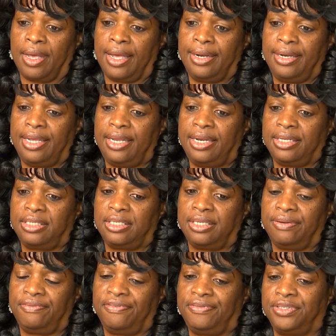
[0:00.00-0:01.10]
I needed
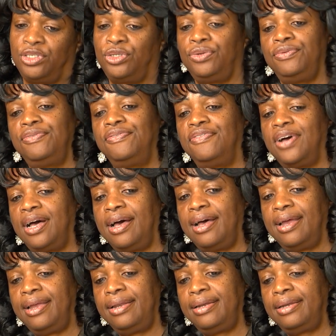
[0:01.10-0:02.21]
to
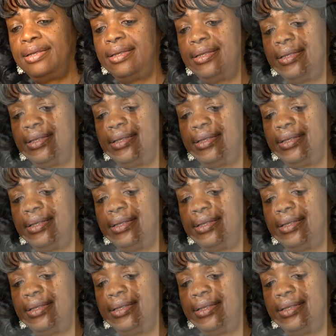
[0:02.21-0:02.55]
find